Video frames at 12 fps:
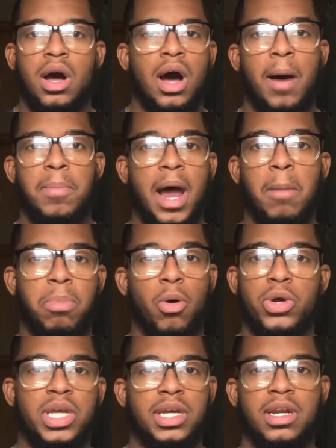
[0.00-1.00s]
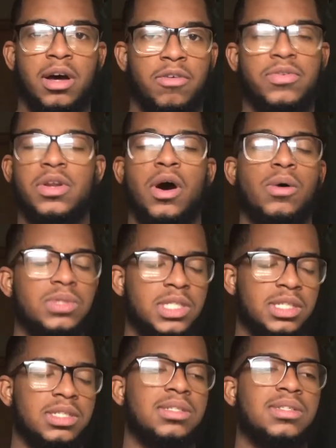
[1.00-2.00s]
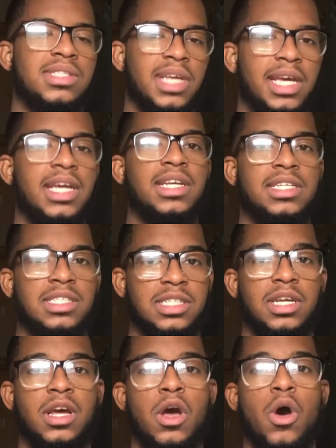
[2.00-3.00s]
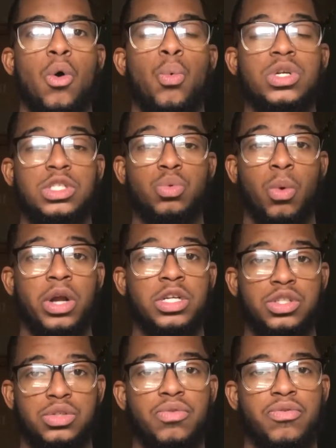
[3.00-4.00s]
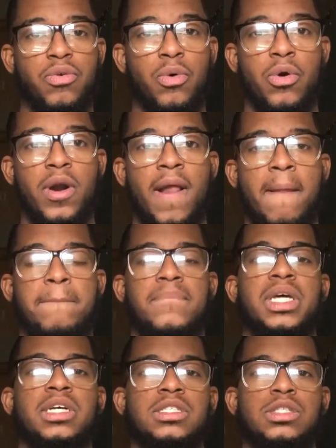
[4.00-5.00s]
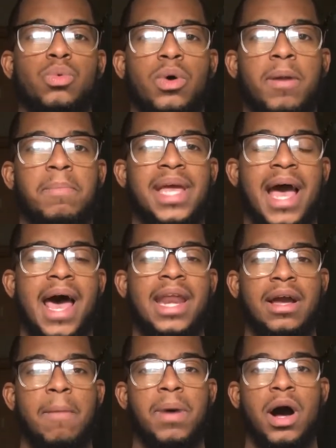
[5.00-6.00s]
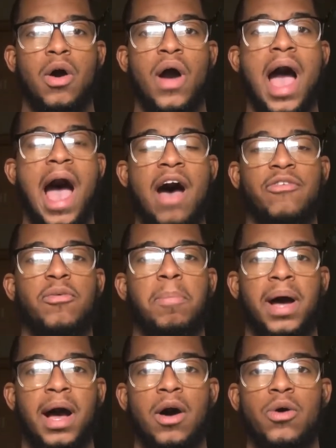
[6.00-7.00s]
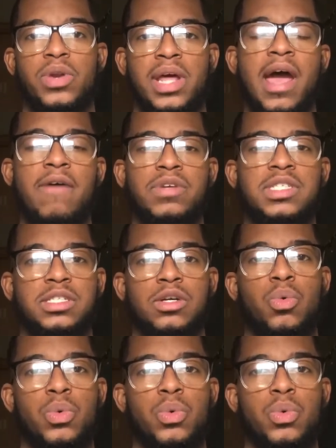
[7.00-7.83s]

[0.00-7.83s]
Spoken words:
I'm not bulking enough. No, just take it easy. What you want to shoot for is you want to be adding about half a pound every single